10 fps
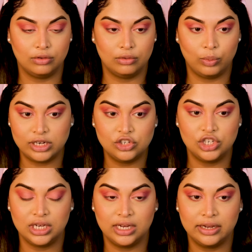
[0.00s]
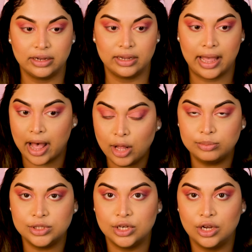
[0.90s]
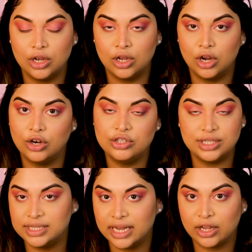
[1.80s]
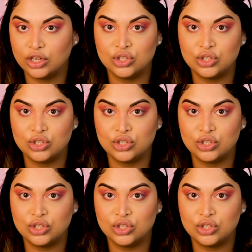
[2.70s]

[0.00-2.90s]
when she helped her sick,